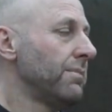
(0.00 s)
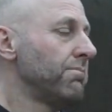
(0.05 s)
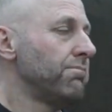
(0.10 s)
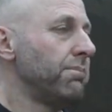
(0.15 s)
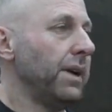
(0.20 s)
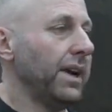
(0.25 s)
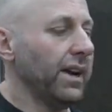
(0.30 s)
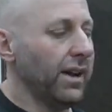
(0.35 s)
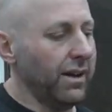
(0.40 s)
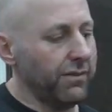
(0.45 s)

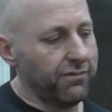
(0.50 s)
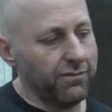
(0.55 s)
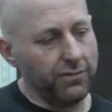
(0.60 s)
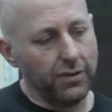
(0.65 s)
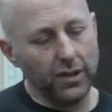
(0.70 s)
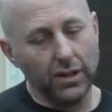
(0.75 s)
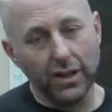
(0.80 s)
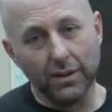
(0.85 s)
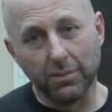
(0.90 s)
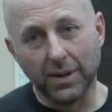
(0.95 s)
but I
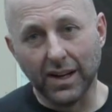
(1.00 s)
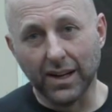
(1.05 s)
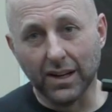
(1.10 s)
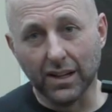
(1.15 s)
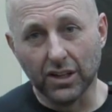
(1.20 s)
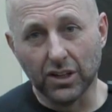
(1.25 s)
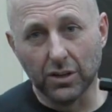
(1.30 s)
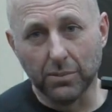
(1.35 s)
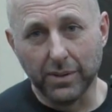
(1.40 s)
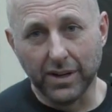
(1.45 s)
feel I'm getting
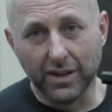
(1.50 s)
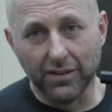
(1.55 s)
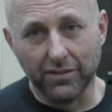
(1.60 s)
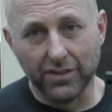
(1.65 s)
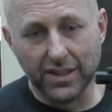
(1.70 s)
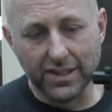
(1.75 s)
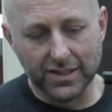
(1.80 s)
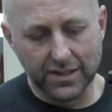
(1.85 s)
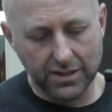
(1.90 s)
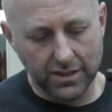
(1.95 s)
a little bit of
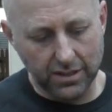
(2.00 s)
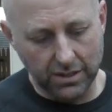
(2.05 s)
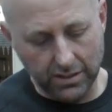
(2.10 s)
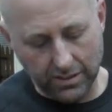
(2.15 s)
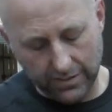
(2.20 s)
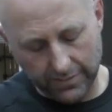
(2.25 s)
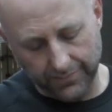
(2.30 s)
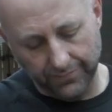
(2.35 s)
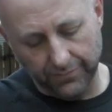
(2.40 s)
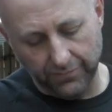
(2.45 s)
this
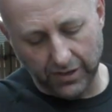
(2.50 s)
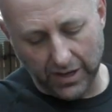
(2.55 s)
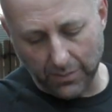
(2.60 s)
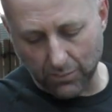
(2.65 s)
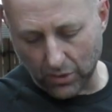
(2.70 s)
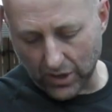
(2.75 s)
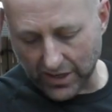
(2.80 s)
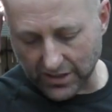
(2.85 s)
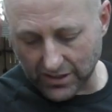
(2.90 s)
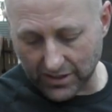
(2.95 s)

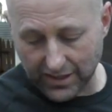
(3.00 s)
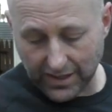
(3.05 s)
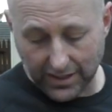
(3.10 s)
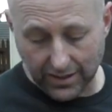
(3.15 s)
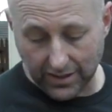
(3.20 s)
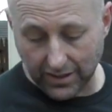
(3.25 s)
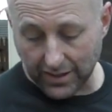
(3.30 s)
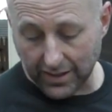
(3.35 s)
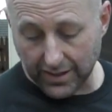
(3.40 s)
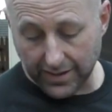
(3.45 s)
vibration
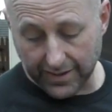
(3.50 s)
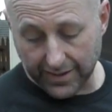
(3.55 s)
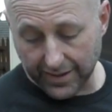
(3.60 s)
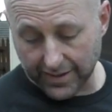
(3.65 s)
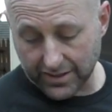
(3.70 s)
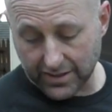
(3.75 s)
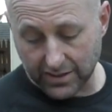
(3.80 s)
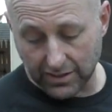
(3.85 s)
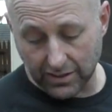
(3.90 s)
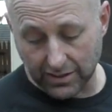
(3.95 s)
thing.
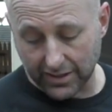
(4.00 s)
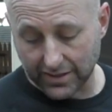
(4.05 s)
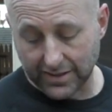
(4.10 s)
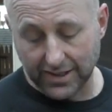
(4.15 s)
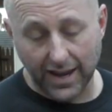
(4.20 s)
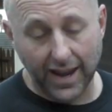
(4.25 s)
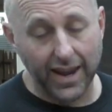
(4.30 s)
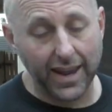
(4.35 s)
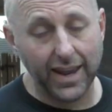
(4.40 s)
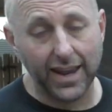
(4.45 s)
Look, it's
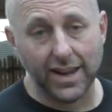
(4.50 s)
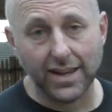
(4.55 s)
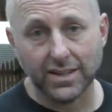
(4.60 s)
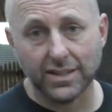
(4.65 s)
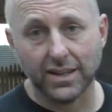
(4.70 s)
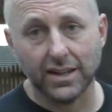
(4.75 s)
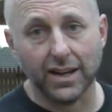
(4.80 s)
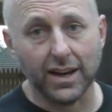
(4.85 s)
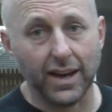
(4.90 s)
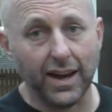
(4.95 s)

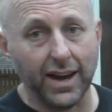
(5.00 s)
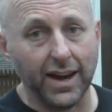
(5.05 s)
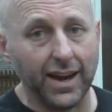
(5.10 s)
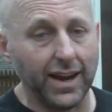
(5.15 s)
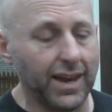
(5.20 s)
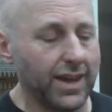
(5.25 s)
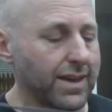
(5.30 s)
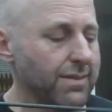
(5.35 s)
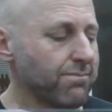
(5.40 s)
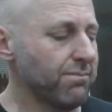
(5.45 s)
easy to
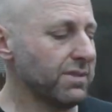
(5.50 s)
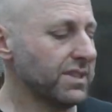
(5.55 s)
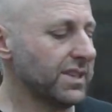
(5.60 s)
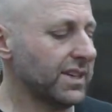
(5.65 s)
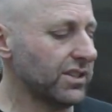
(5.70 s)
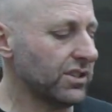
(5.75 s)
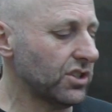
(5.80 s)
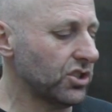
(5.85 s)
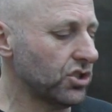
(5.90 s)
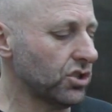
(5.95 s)
aim, it's
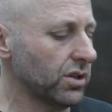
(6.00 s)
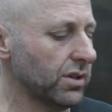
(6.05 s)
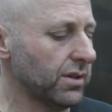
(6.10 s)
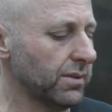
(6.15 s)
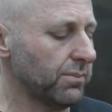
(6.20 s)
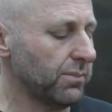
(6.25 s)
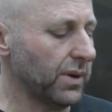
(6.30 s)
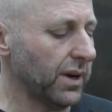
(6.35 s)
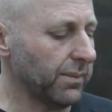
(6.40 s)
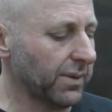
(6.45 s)
easy to
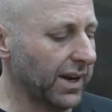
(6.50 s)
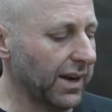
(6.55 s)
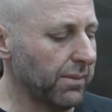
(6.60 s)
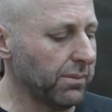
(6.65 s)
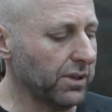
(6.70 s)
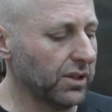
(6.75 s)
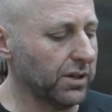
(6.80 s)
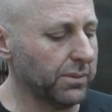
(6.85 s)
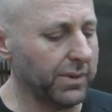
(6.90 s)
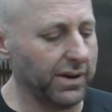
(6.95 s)
shoot, but I'm getting
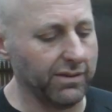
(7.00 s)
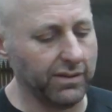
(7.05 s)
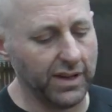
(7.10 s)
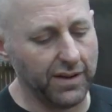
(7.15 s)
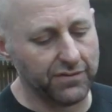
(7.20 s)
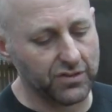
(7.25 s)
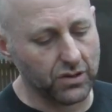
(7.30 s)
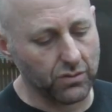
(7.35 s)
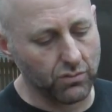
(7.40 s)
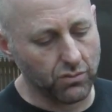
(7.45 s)
a little bit of
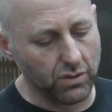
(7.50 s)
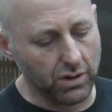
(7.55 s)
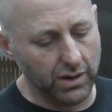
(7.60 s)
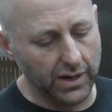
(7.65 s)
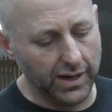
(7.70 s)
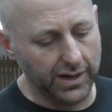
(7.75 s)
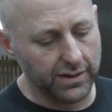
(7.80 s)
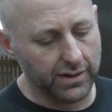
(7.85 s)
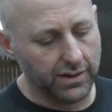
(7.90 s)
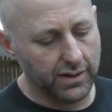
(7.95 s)
left and
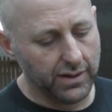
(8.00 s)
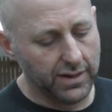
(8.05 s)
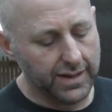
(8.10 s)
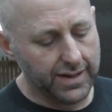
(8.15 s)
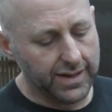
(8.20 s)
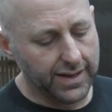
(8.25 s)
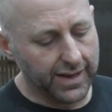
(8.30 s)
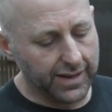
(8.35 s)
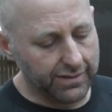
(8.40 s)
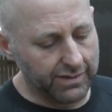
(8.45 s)
right
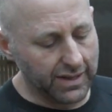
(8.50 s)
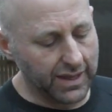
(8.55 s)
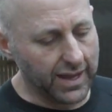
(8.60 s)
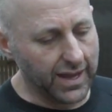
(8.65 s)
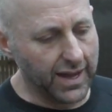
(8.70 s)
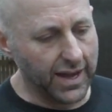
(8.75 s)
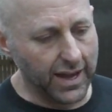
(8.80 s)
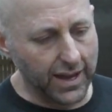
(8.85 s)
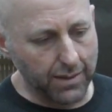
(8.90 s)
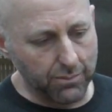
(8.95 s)
in the
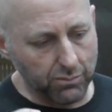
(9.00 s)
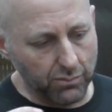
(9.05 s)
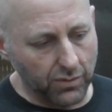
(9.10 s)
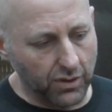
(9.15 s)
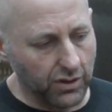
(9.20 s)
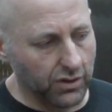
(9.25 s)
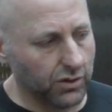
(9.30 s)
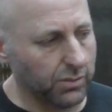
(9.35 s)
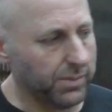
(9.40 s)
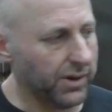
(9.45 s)
aim, a
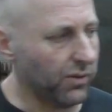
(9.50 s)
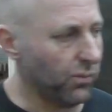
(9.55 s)
little bit